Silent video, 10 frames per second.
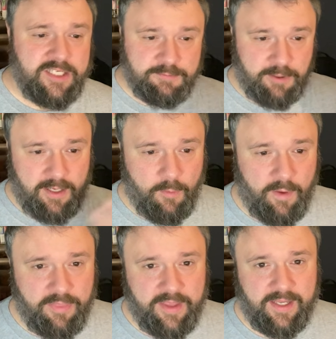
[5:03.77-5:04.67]
just put out
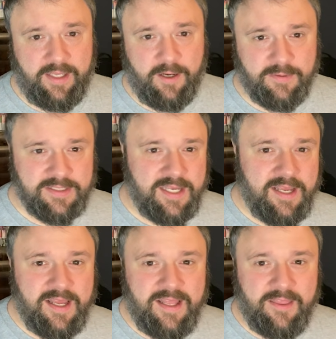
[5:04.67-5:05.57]
one thing, it's
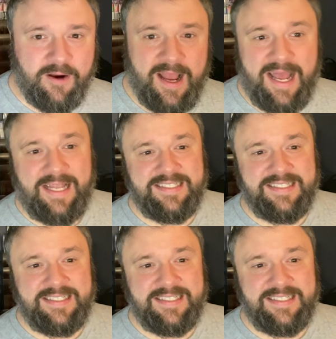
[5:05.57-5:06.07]
their hot